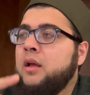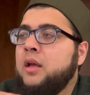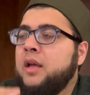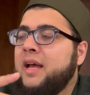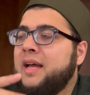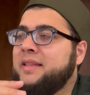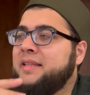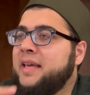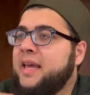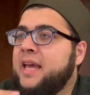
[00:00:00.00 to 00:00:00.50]

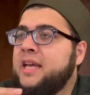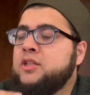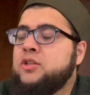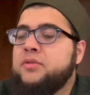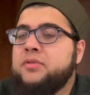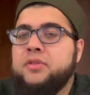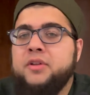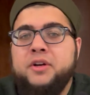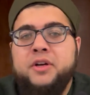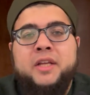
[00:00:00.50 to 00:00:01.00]
at the age
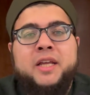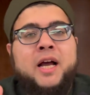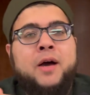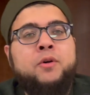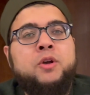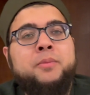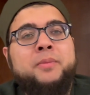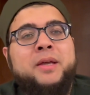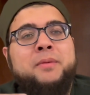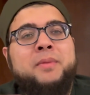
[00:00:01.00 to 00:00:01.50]
of 30, I want
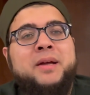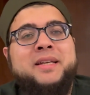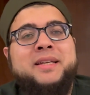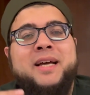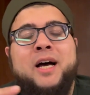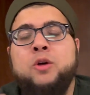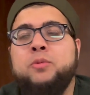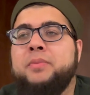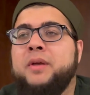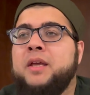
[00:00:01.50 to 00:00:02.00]
to make my
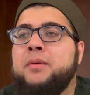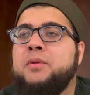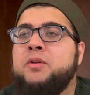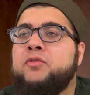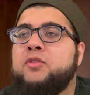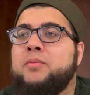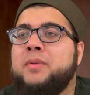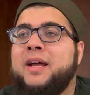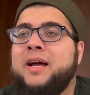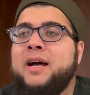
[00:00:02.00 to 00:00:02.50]
down payment
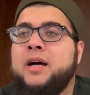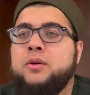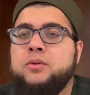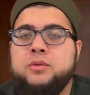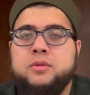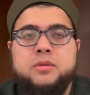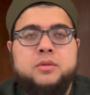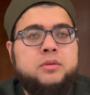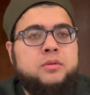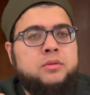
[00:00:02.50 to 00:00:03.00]
for my
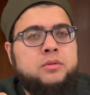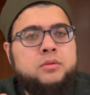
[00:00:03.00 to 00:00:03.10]
house.